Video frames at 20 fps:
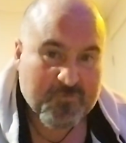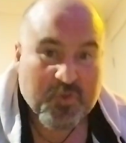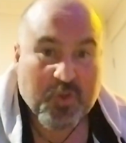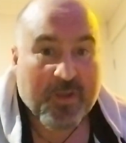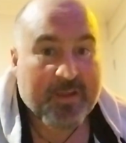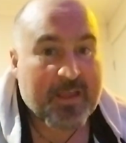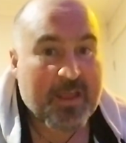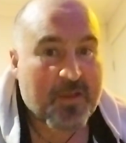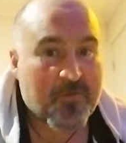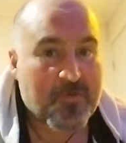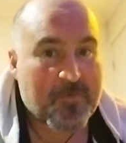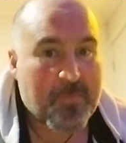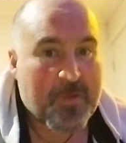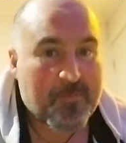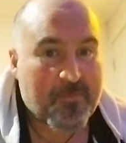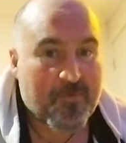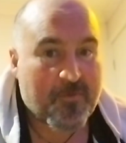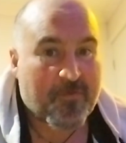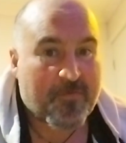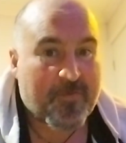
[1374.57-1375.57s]
I can't
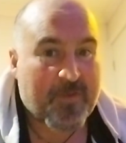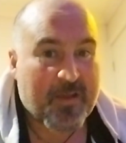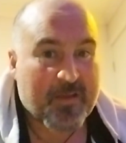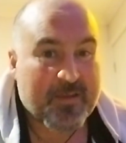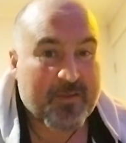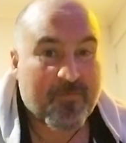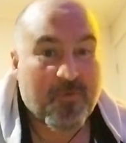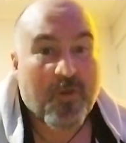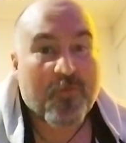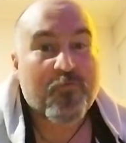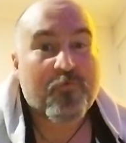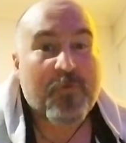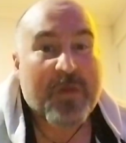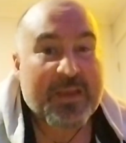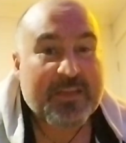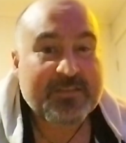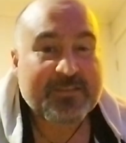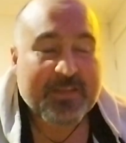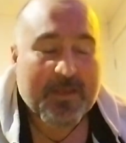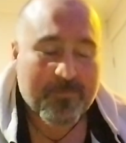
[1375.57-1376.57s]
remember if I
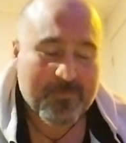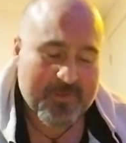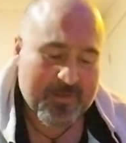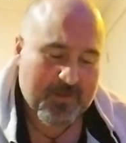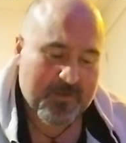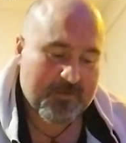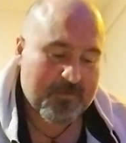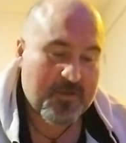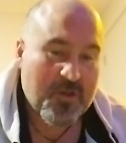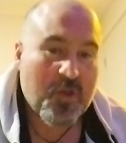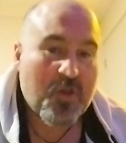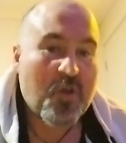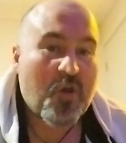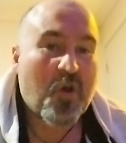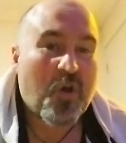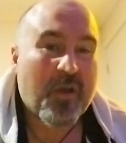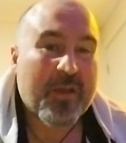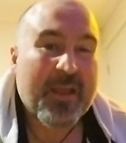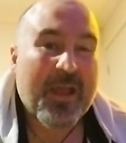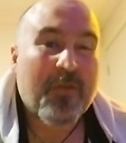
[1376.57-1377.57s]
read something,
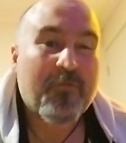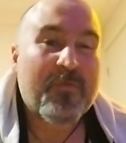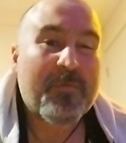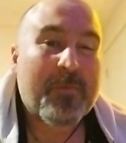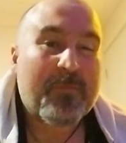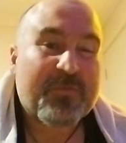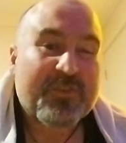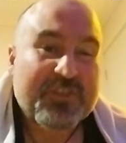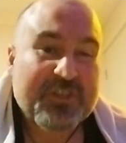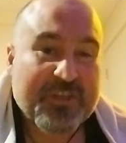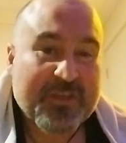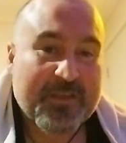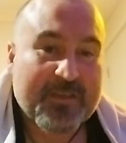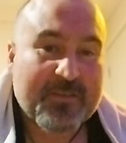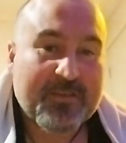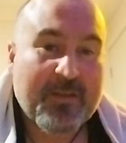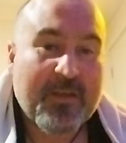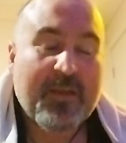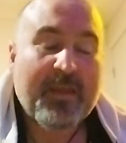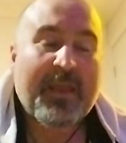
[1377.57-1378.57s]
I can't remember shit.
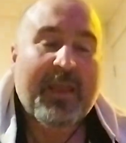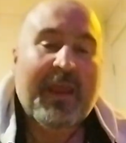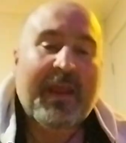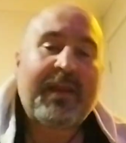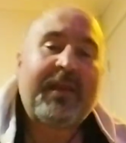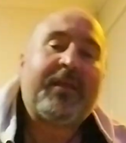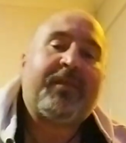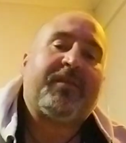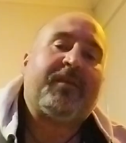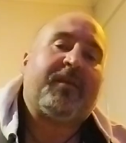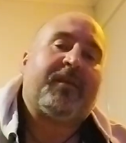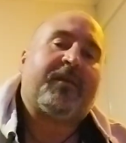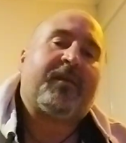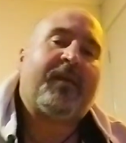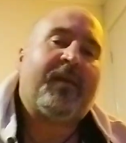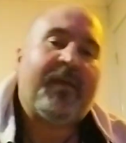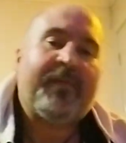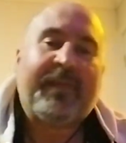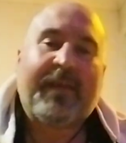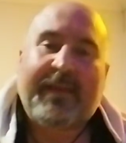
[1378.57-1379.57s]
Anything
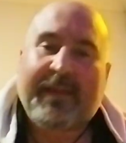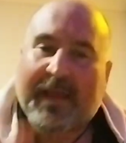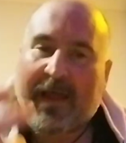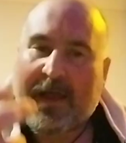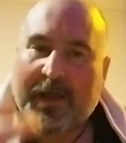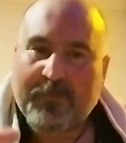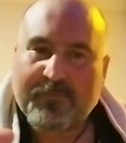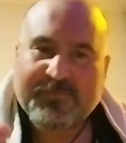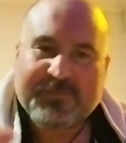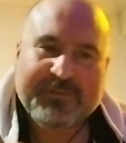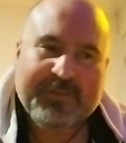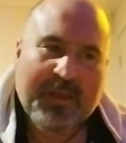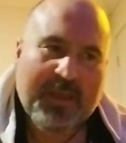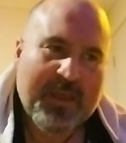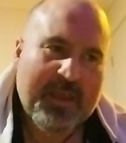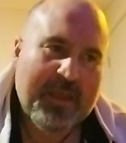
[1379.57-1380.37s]
that comes,